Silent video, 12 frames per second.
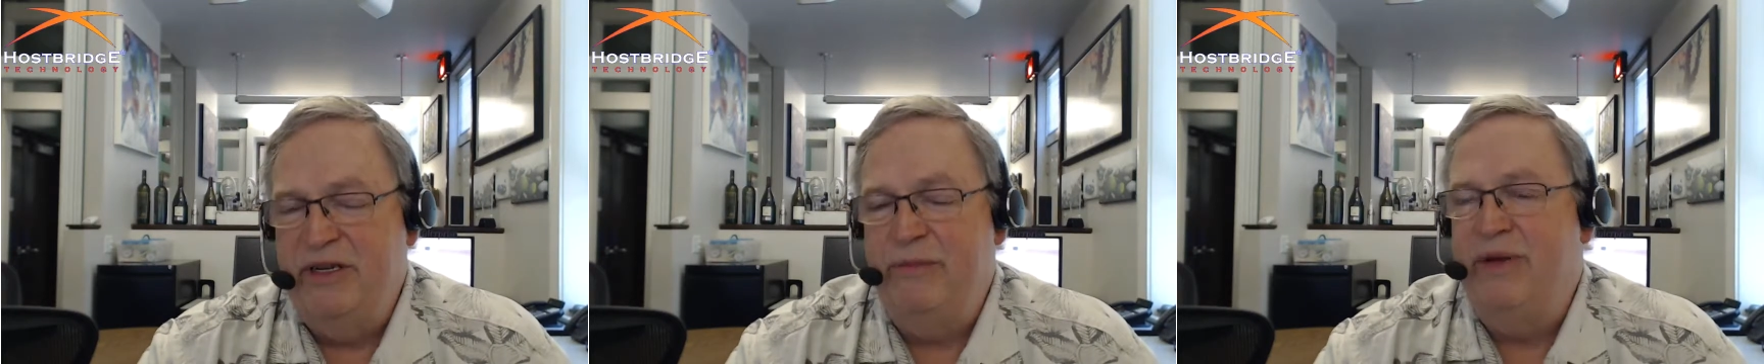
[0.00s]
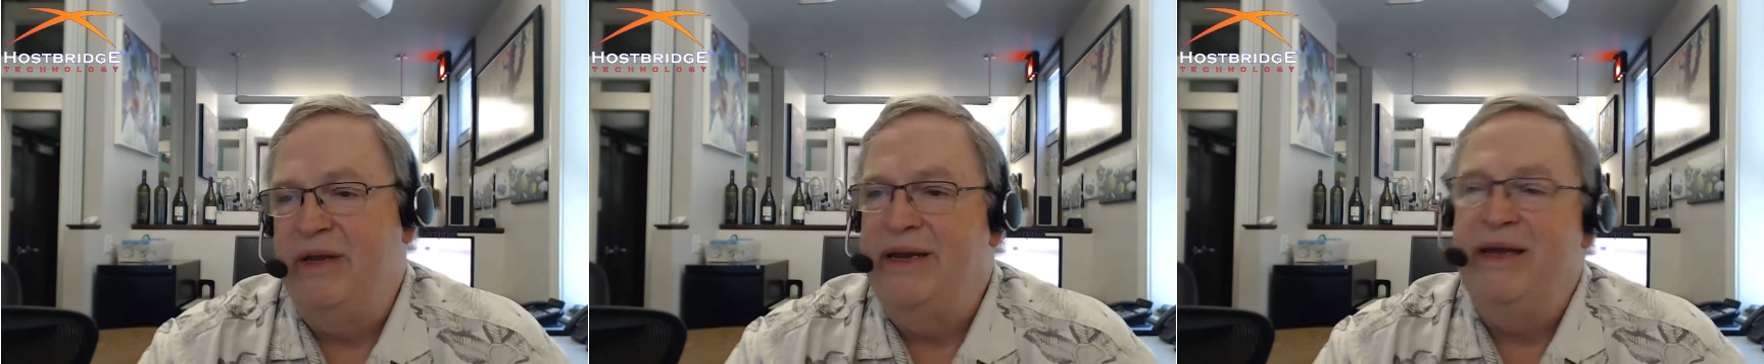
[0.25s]
you the
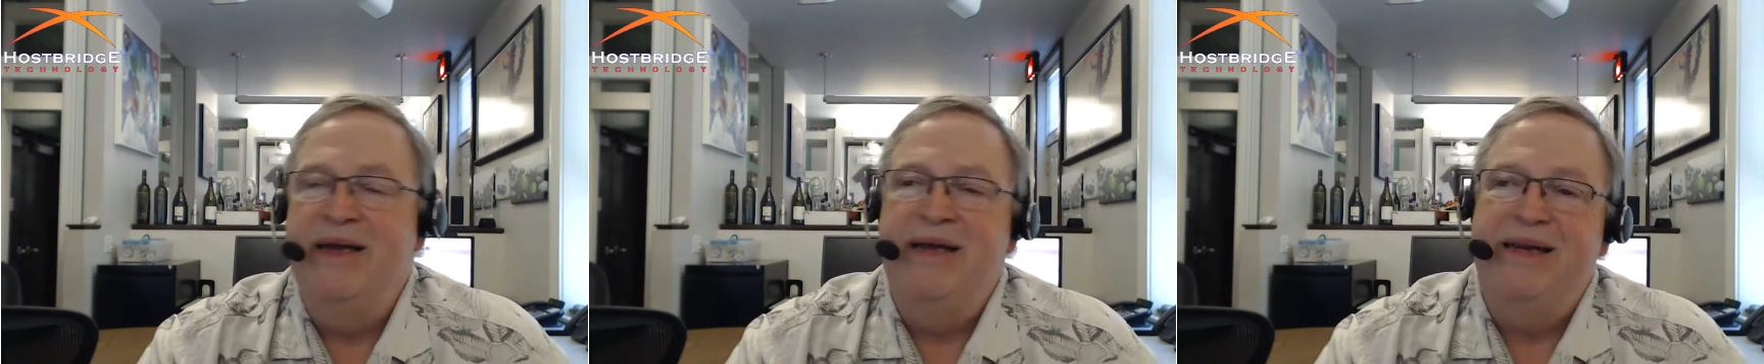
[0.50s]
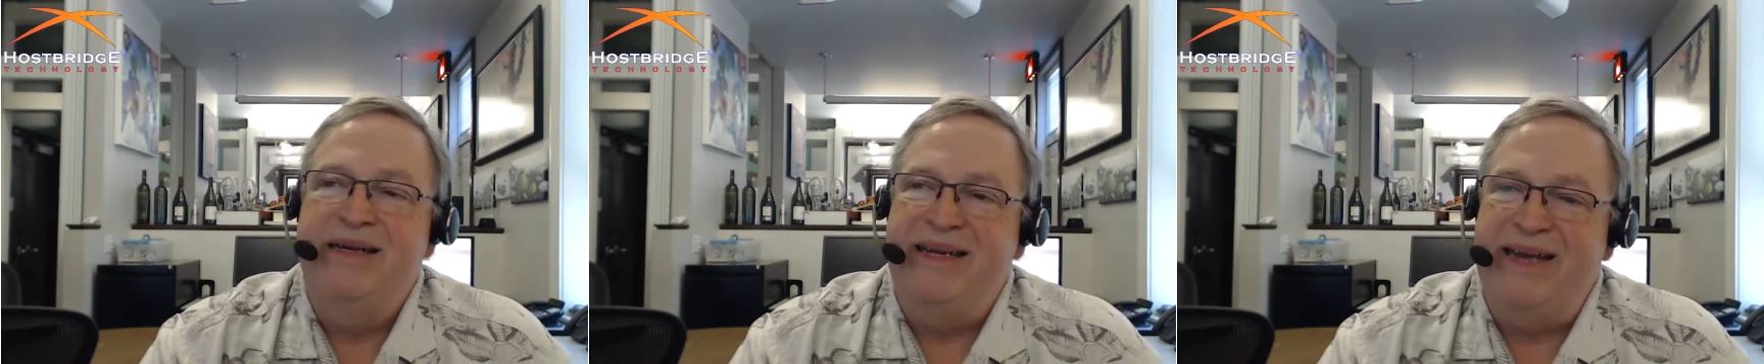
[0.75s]
ability
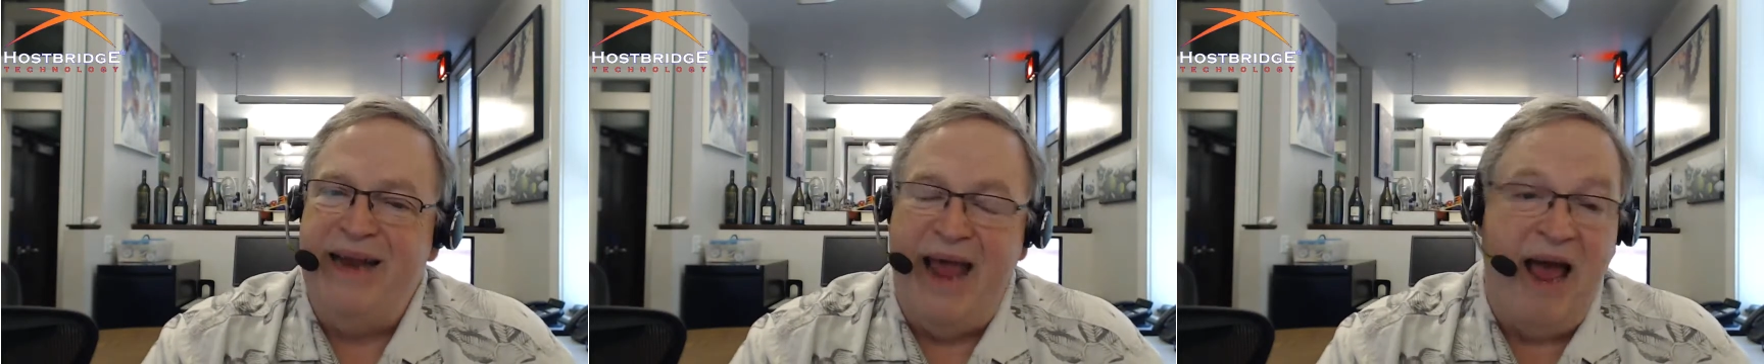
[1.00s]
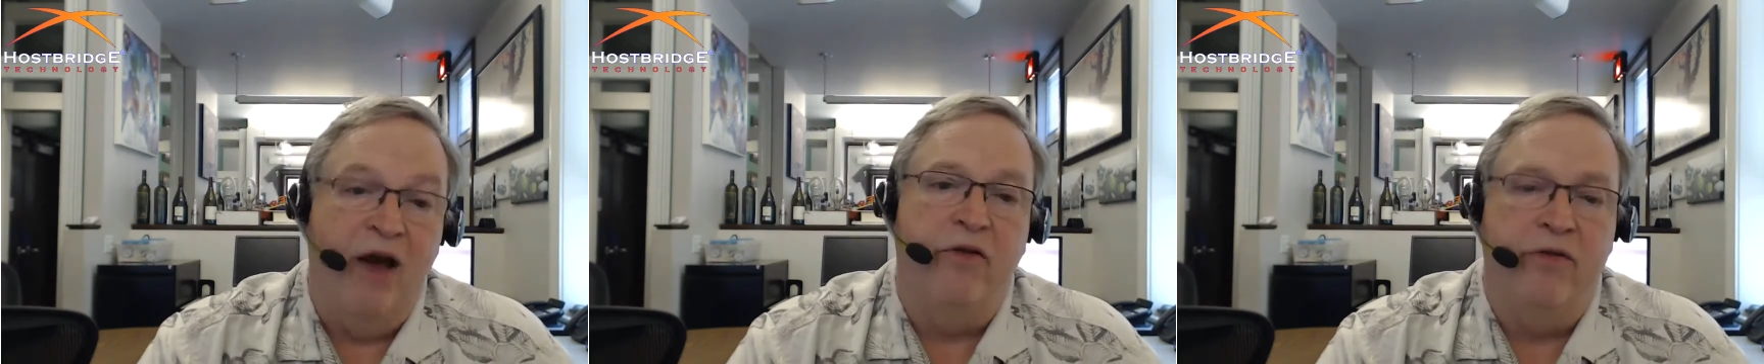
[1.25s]
to get
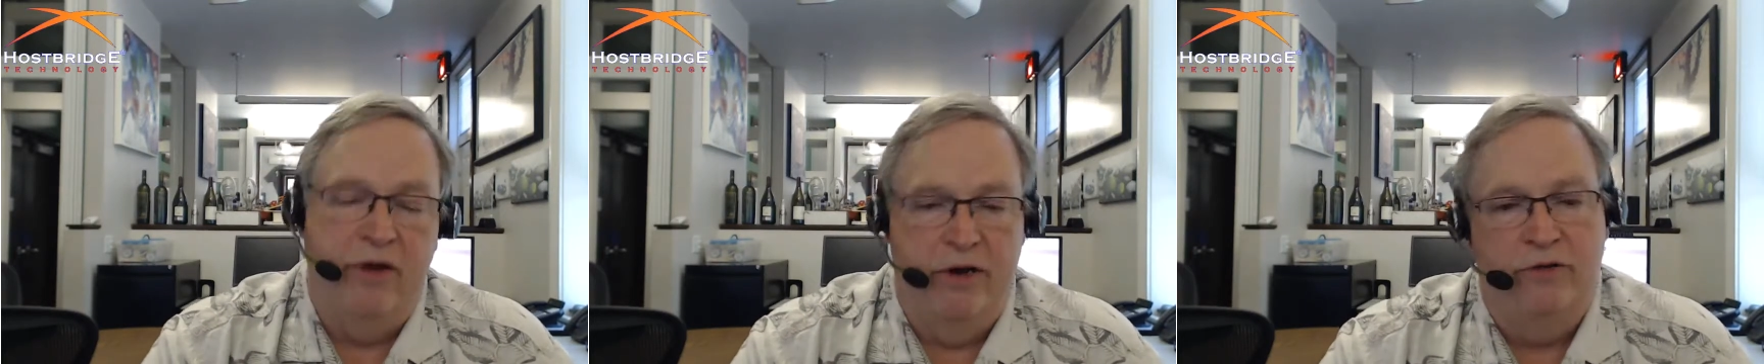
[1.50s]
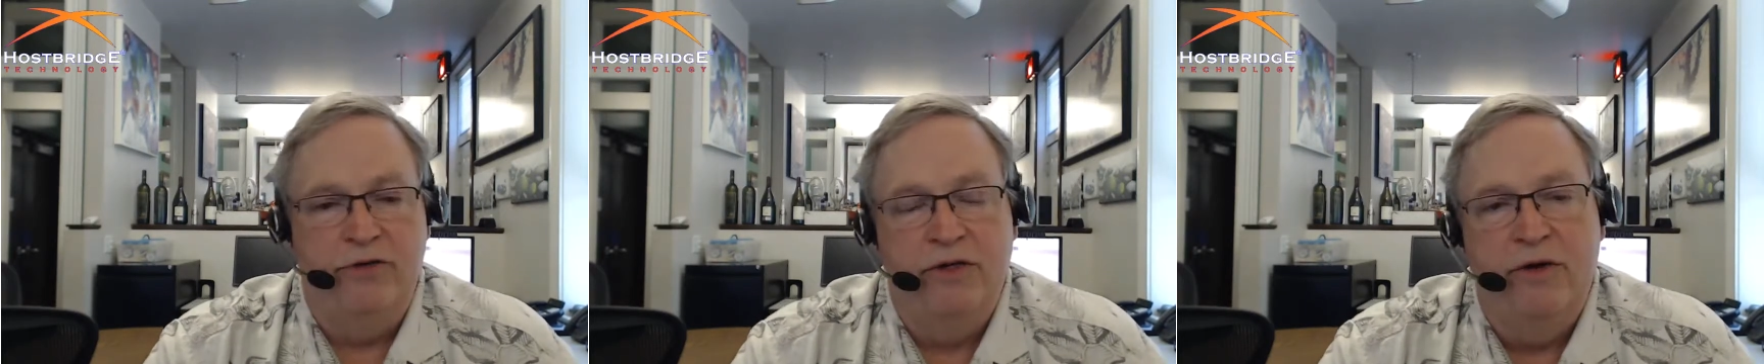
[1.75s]
out of the
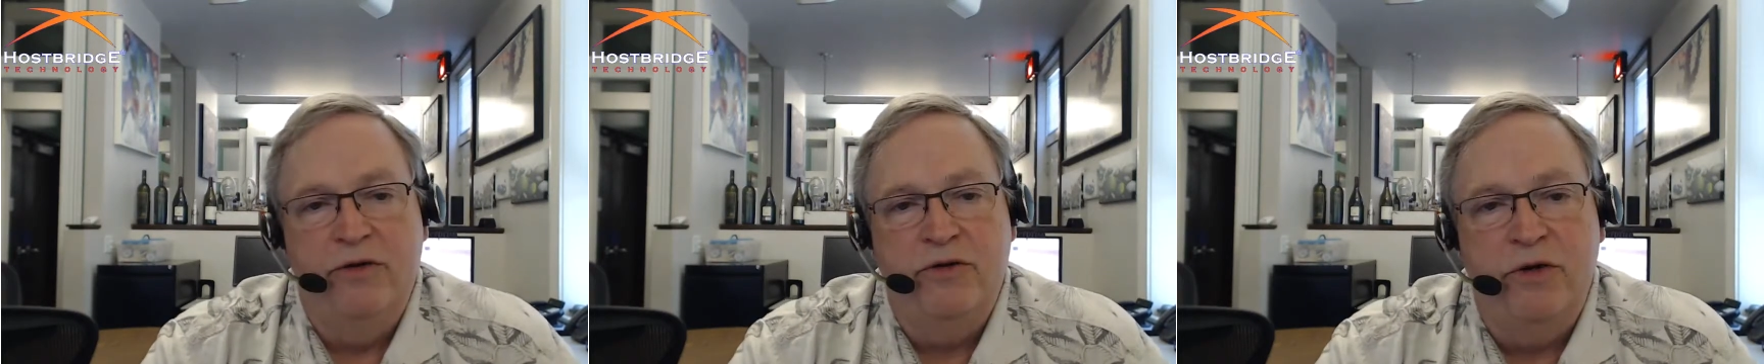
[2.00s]
host,